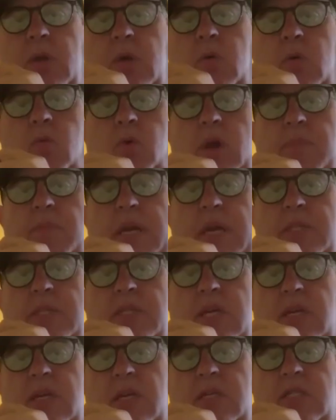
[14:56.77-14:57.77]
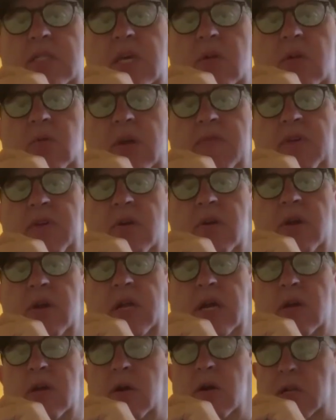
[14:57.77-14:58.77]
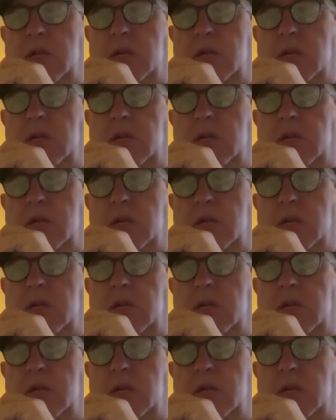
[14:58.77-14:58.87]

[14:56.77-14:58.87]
we basically said we have aaron eckhart